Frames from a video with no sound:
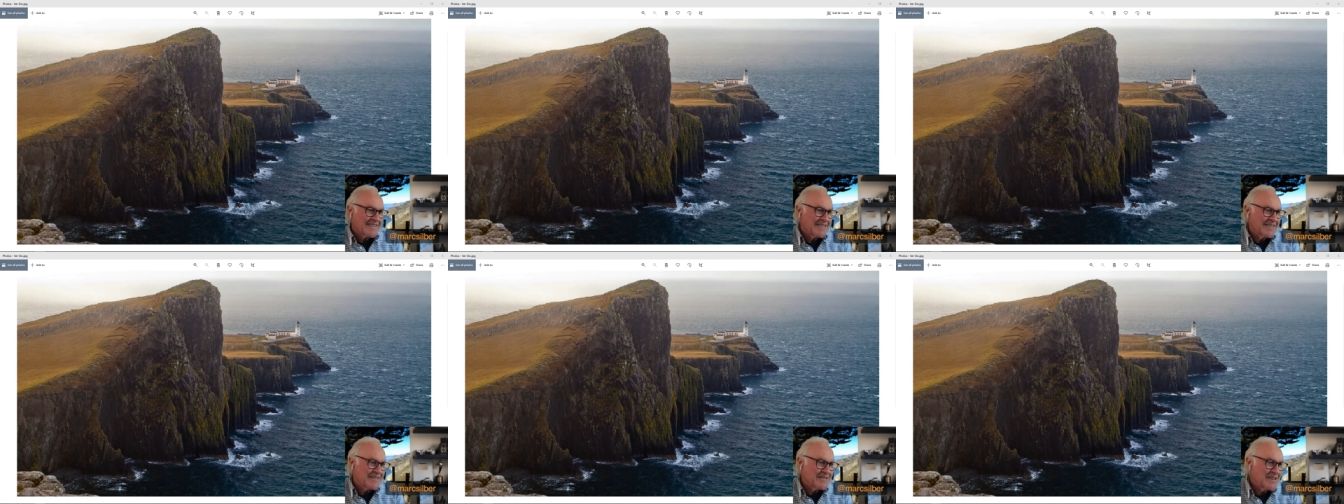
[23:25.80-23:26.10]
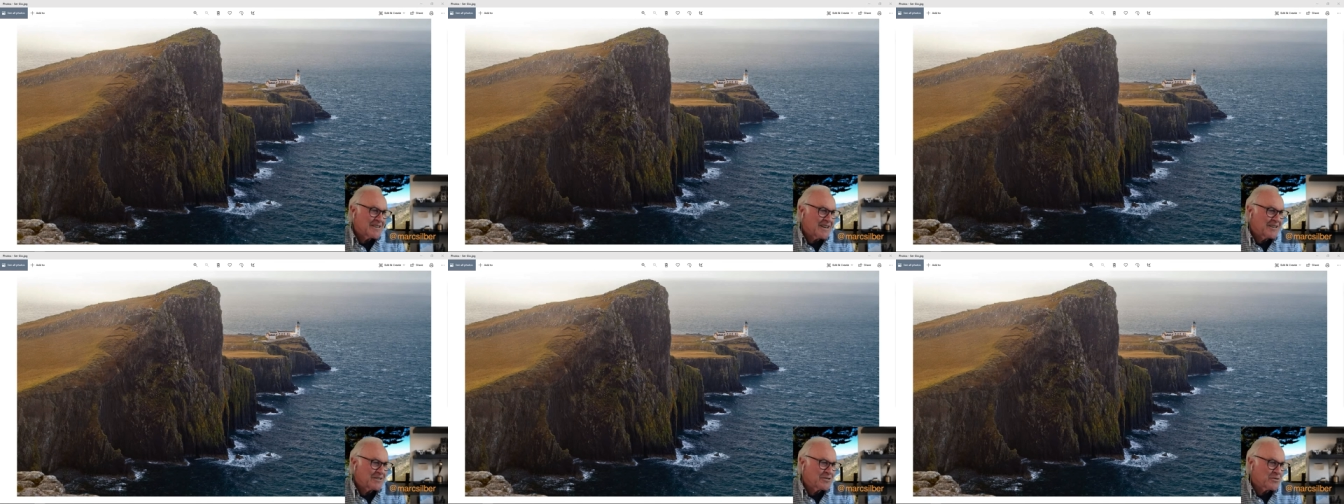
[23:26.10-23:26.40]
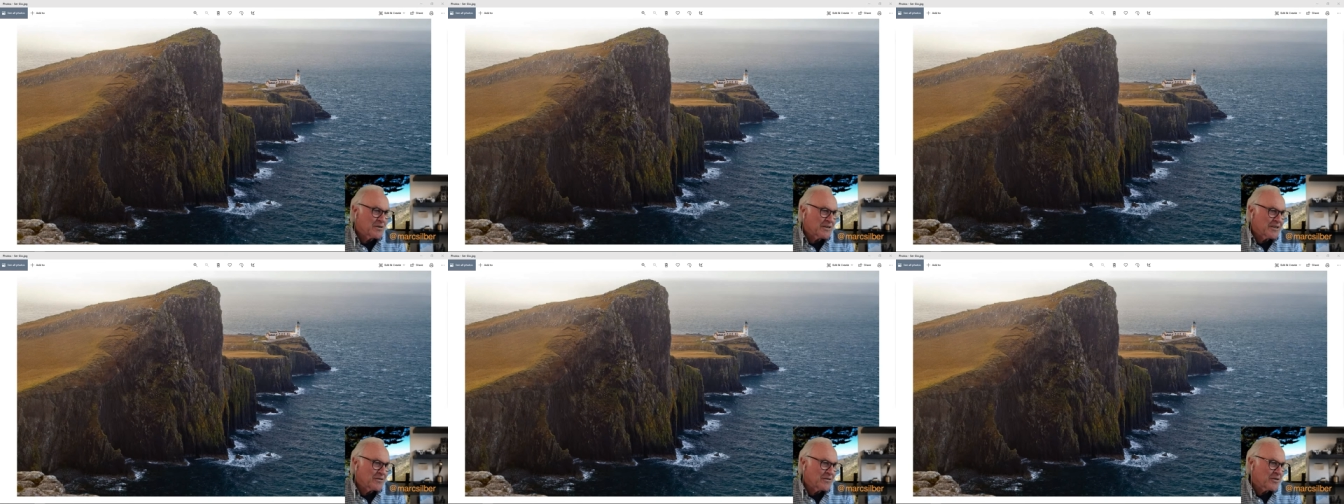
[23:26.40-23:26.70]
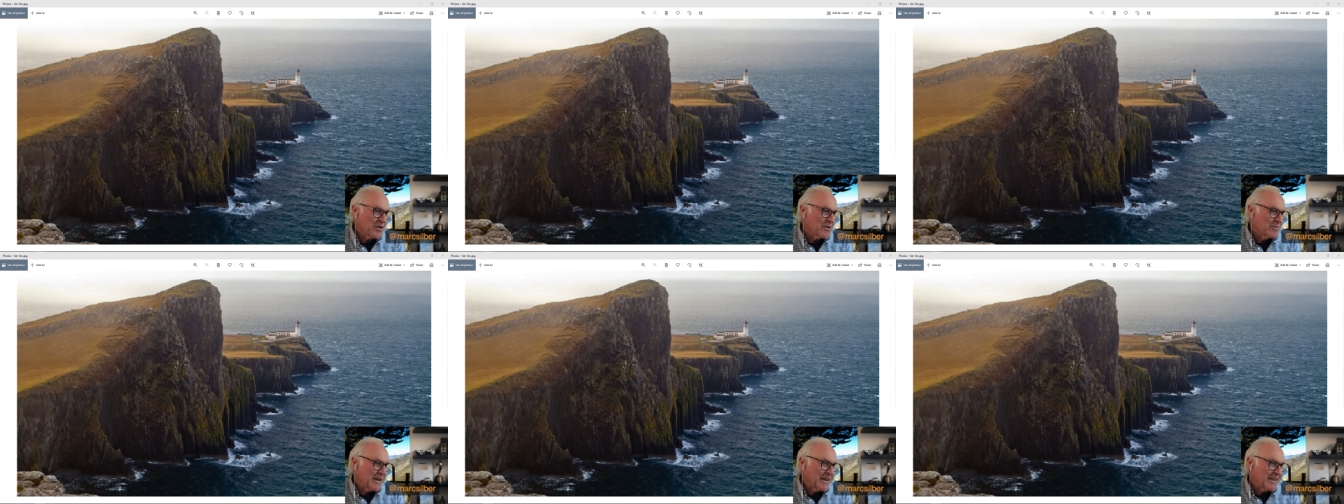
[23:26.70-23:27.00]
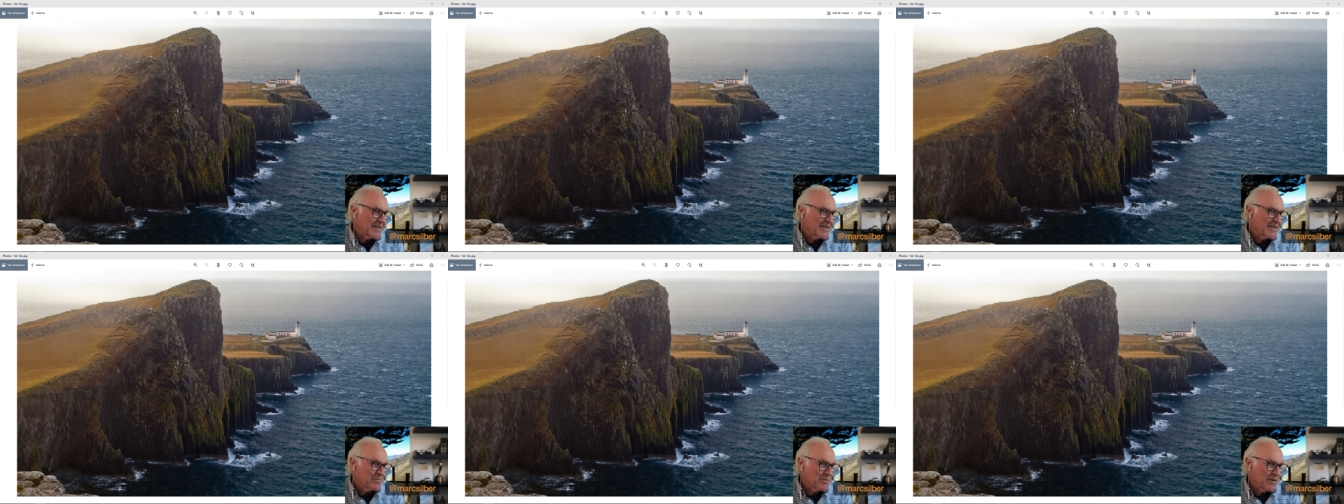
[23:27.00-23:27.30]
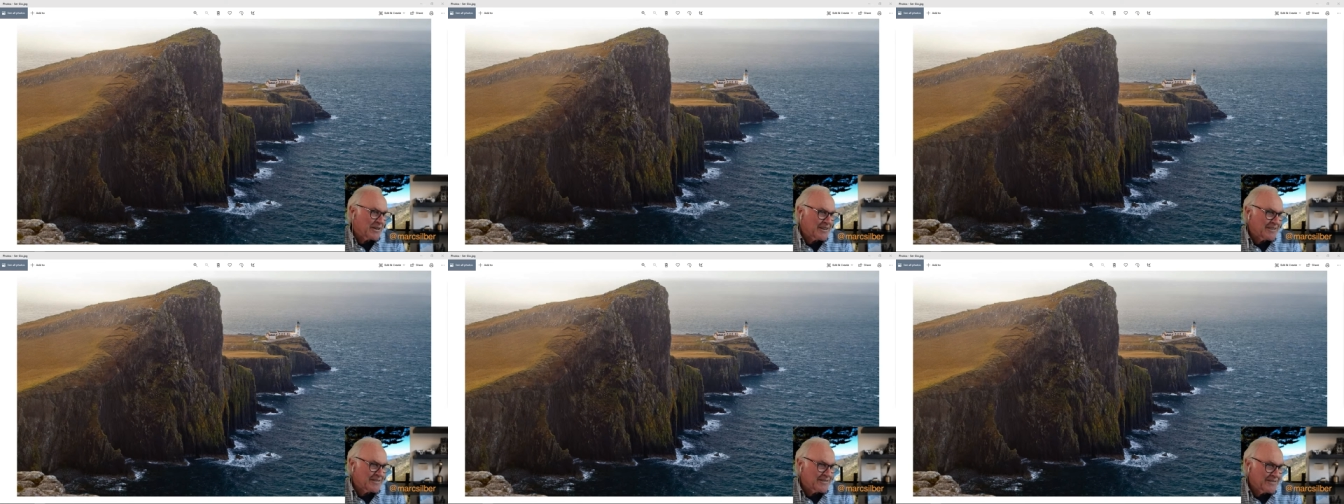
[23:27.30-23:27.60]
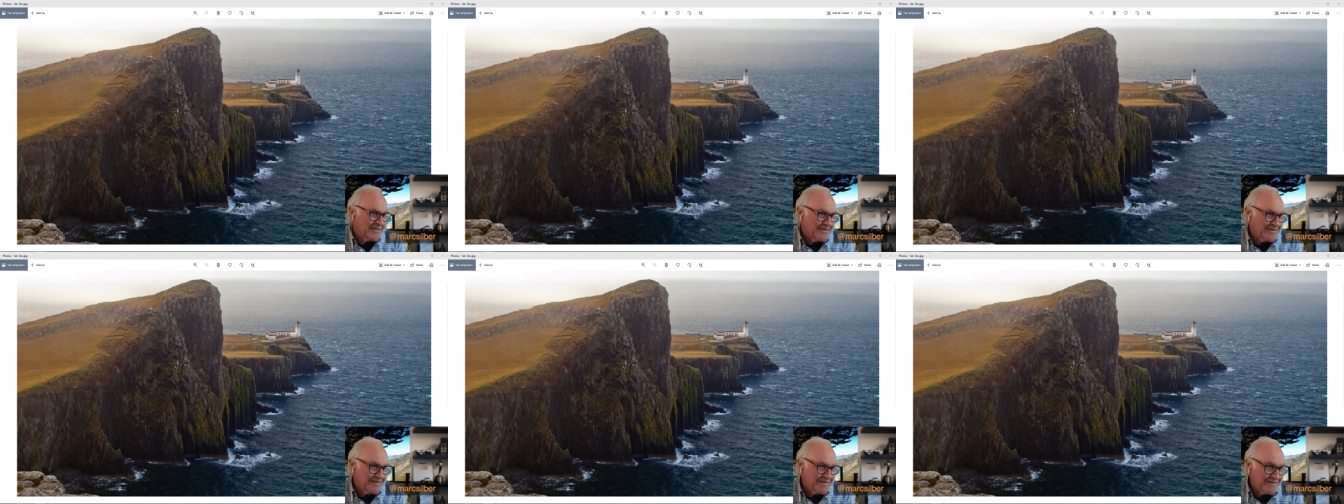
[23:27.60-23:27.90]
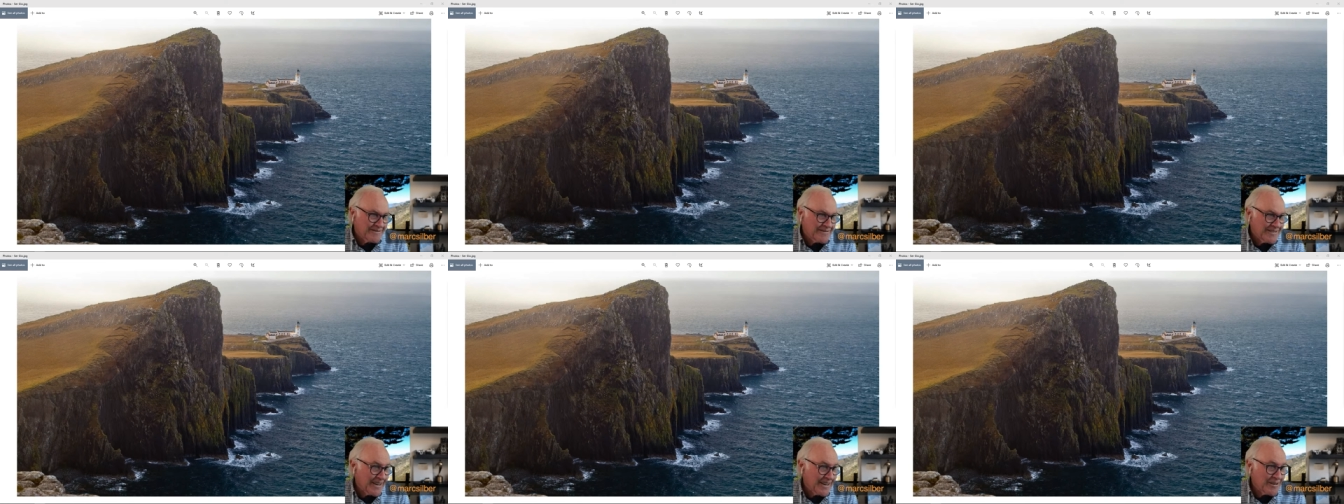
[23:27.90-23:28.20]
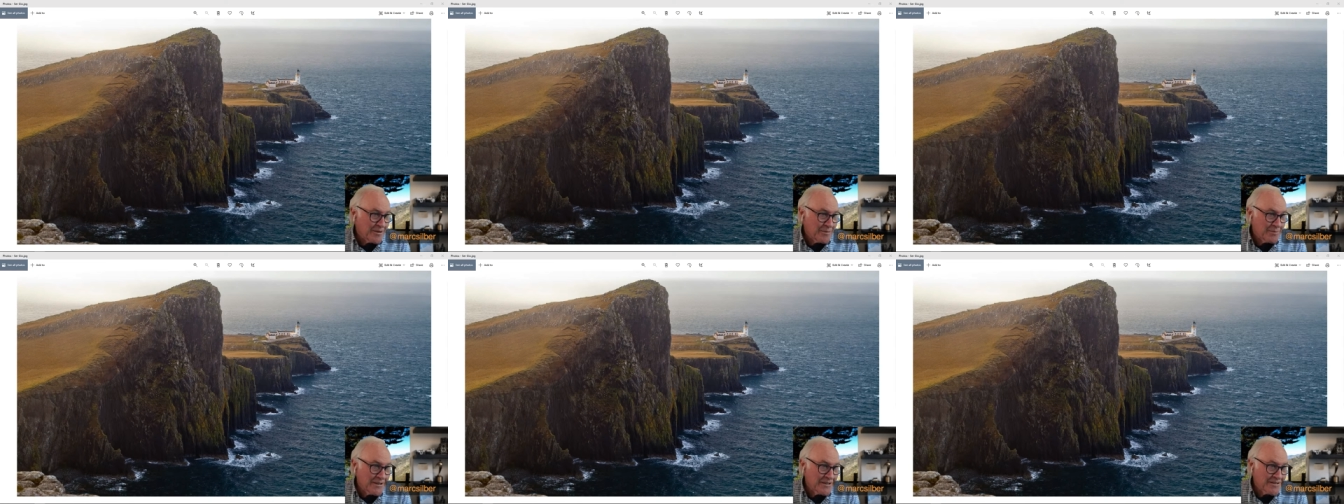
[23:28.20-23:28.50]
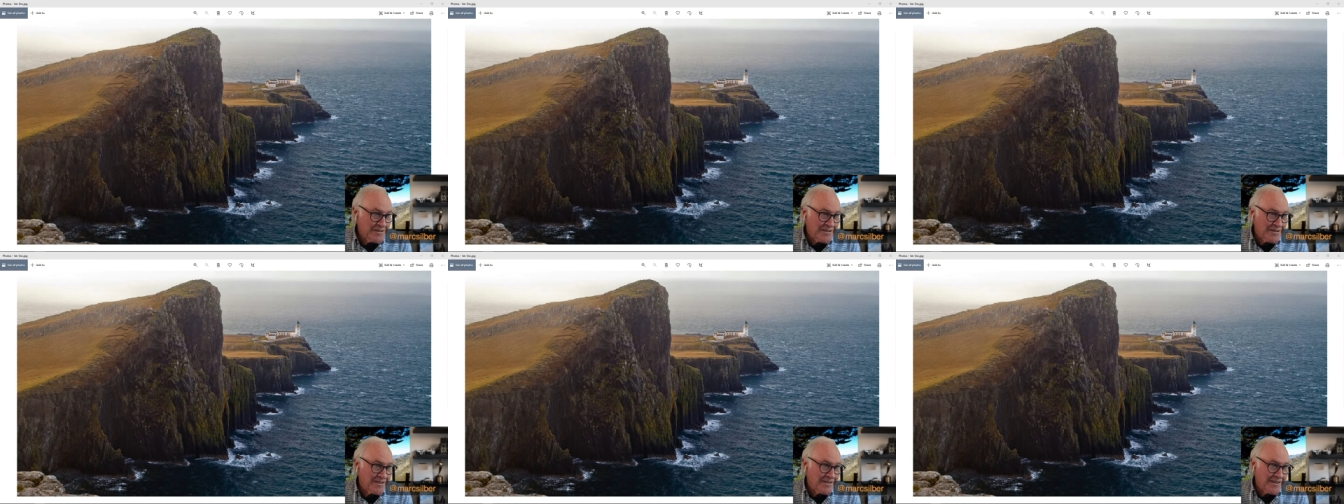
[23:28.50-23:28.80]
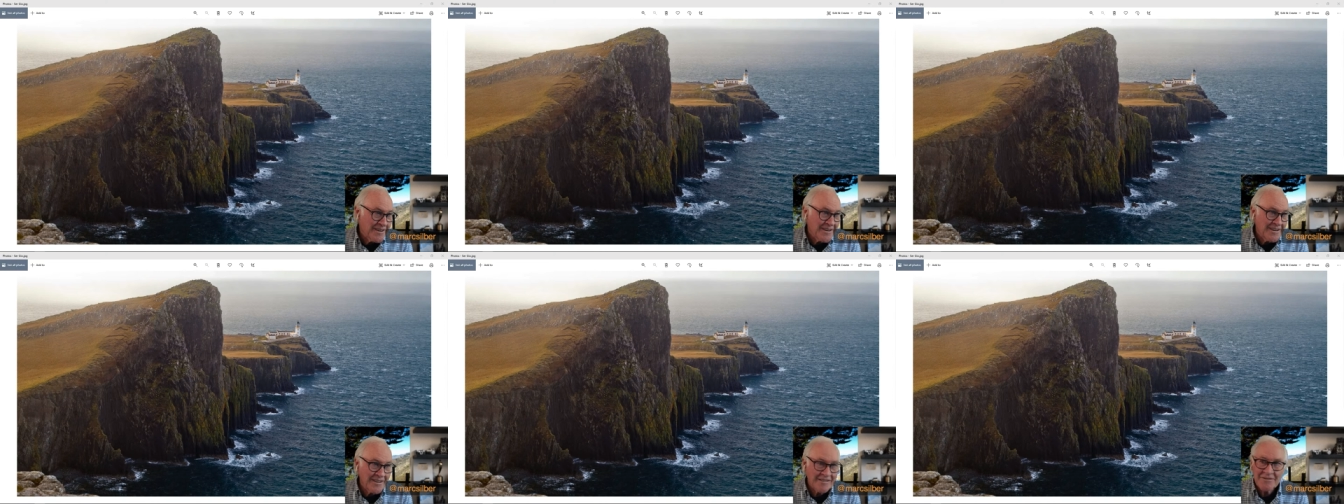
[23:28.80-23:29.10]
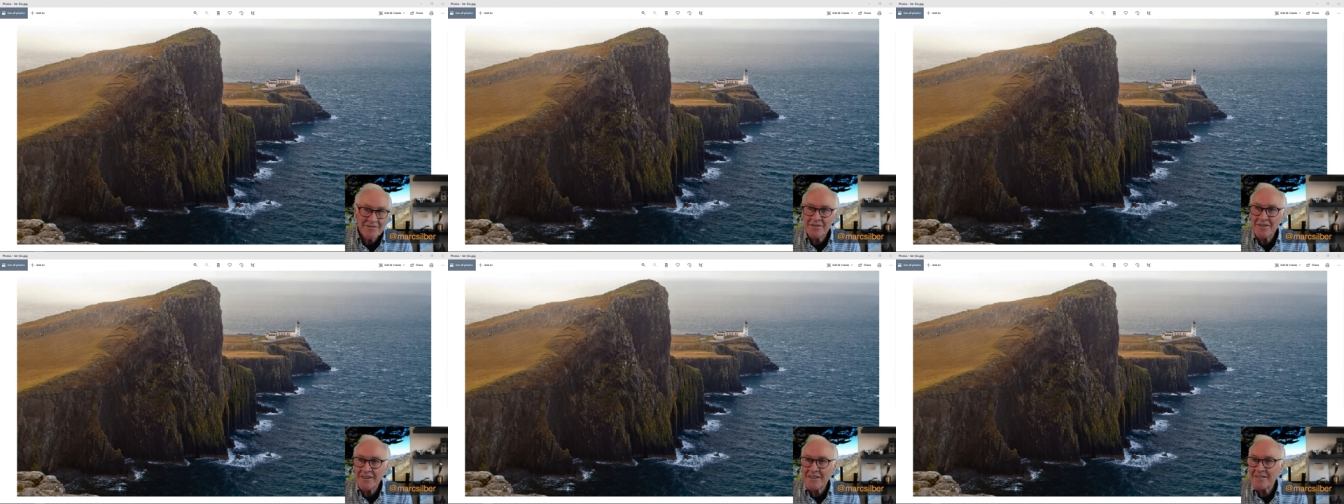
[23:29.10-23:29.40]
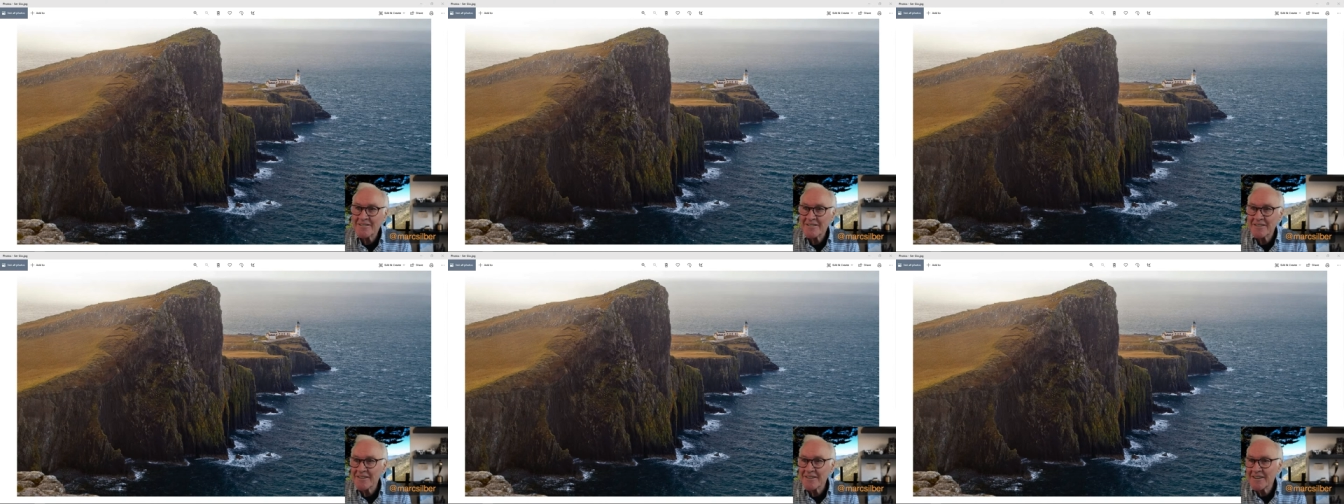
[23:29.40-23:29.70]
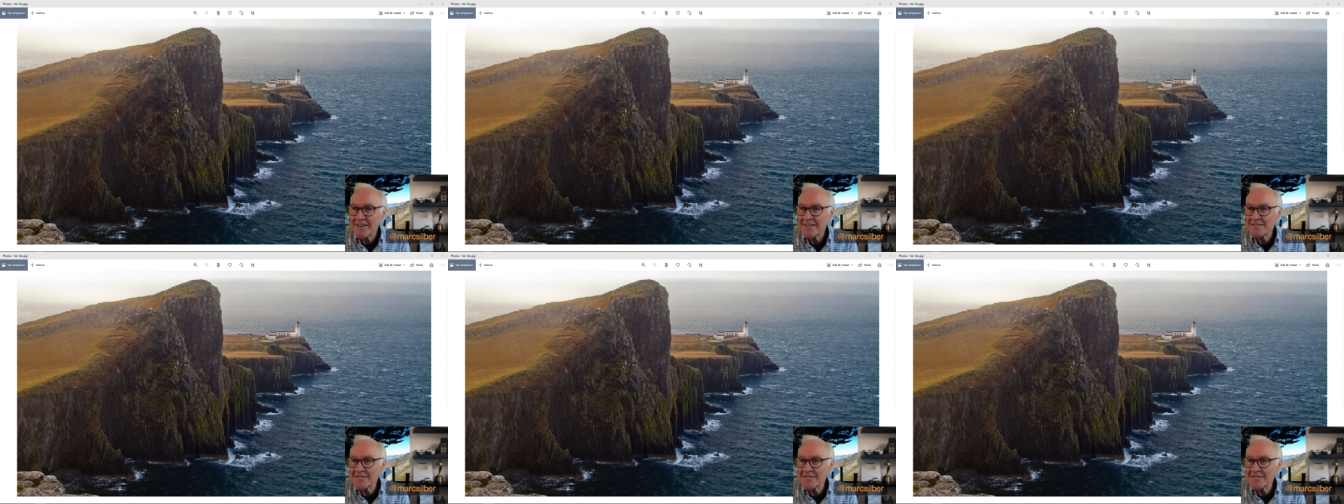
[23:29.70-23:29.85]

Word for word: it sounds really romantic, but I don't miss it at all, frankly.